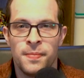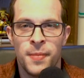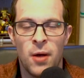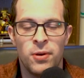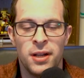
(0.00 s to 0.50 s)

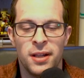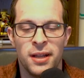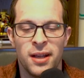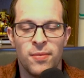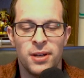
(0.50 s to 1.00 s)
I want
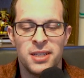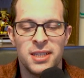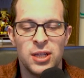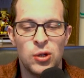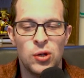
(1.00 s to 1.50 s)
to
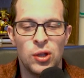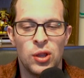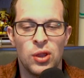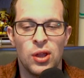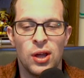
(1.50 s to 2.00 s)
see
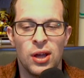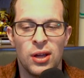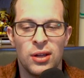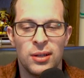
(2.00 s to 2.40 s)
the